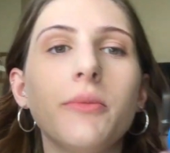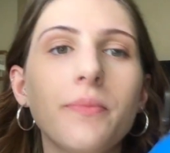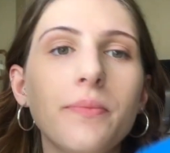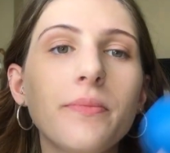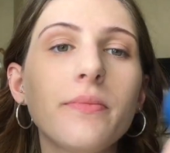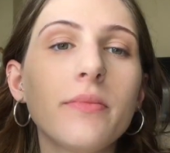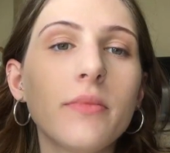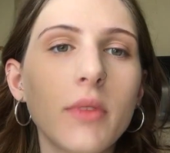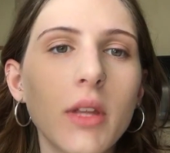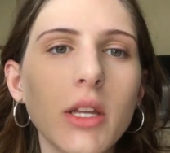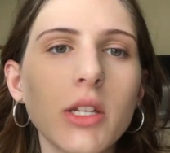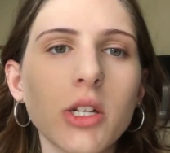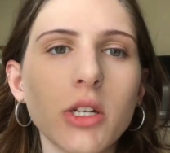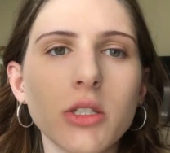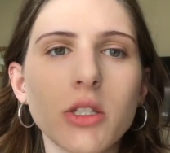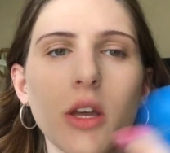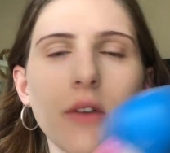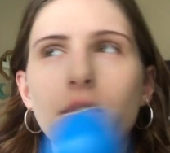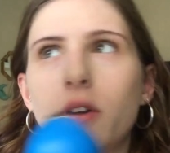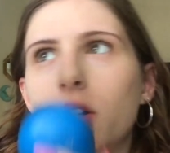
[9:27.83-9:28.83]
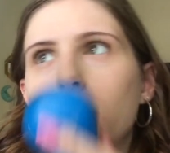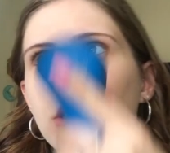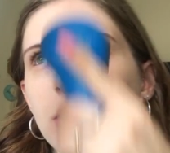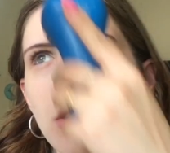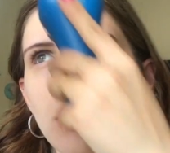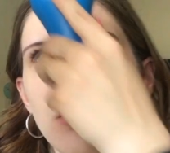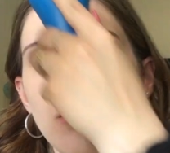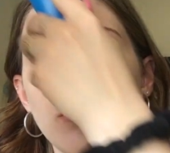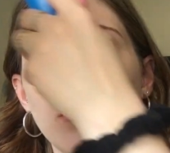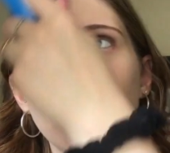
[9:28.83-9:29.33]
So it turns
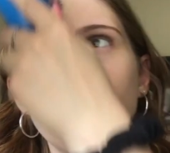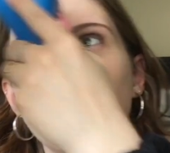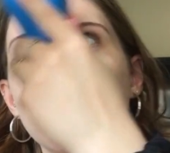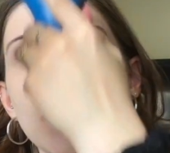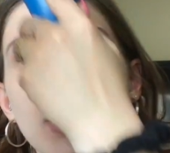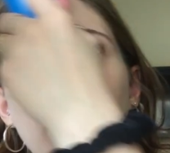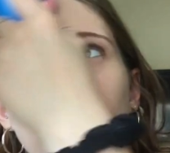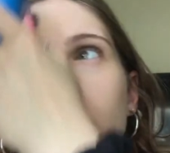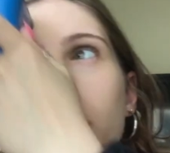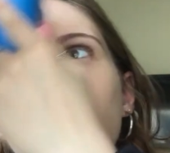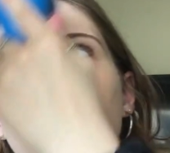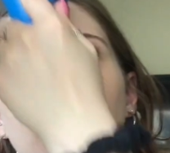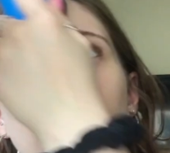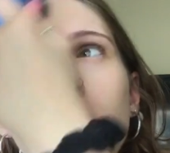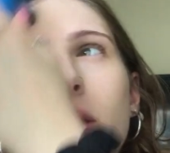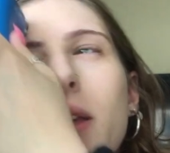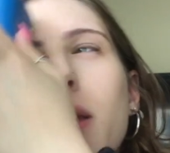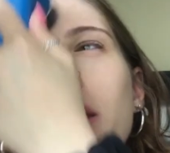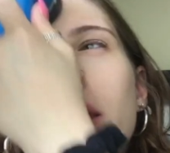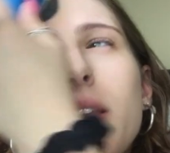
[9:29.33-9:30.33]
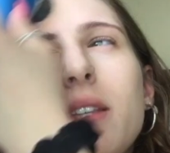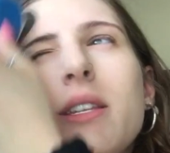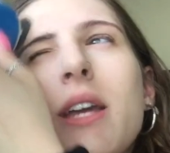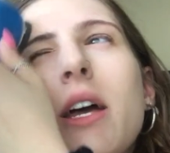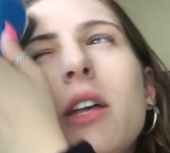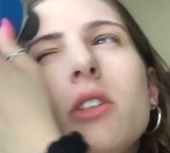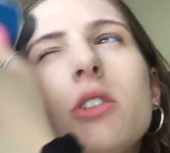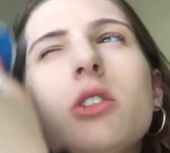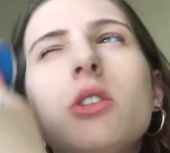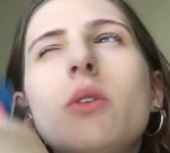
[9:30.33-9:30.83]
off on its own. It's kind of,
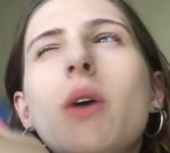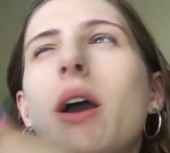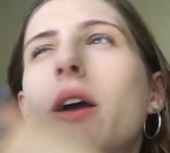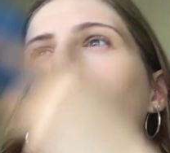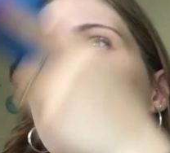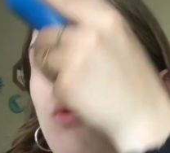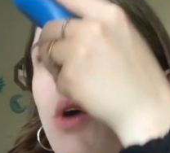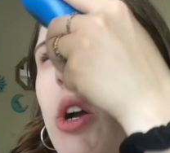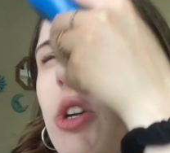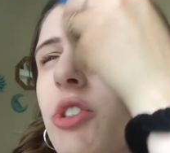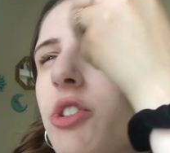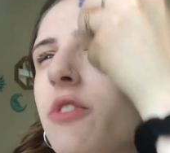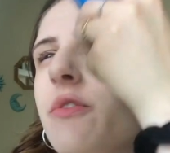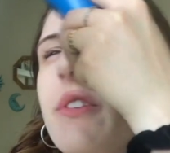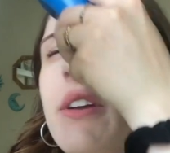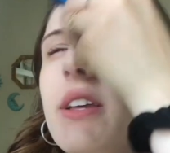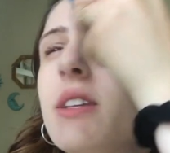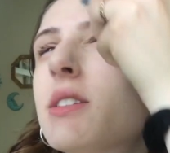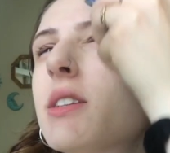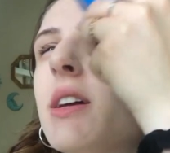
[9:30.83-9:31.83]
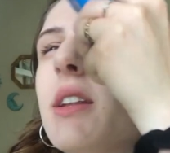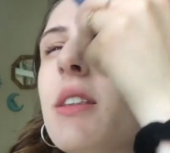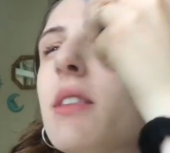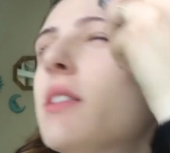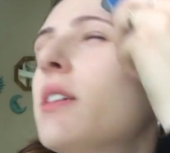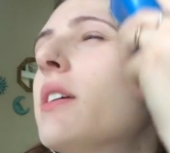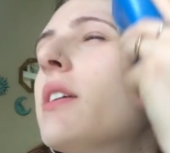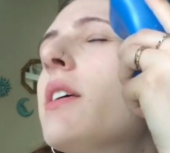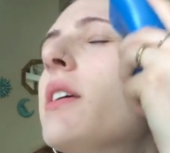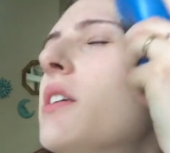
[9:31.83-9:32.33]
it like tells you how to wash your
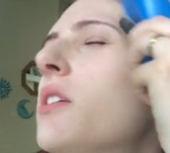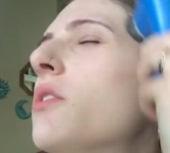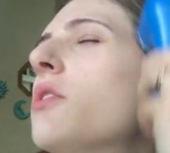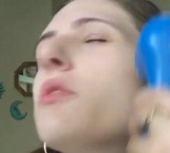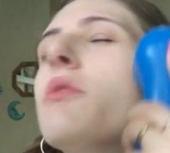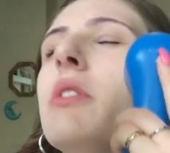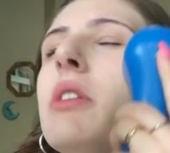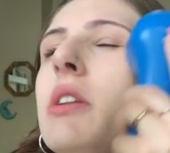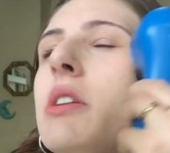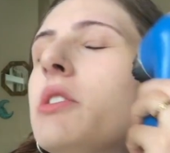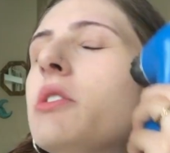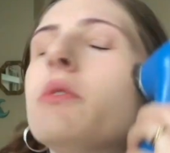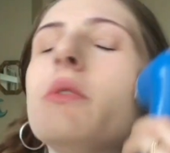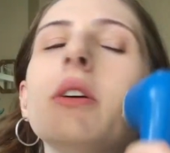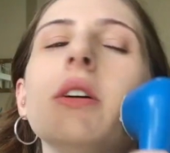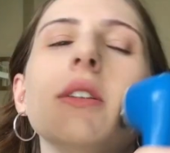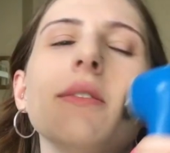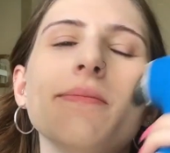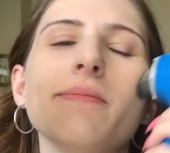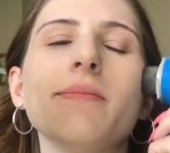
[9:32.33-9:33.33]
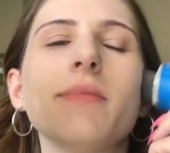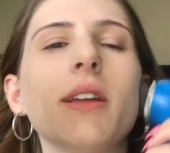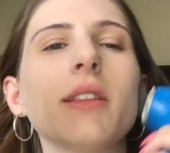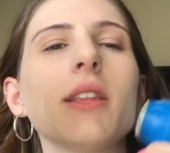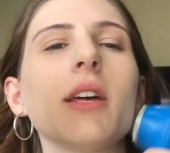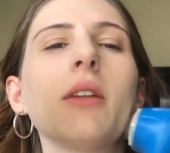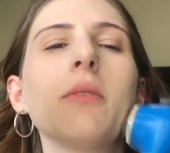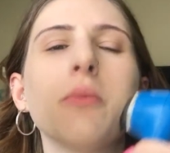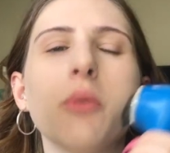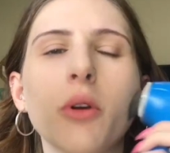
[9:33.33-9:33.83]
face kind of thing. Like you can read into it.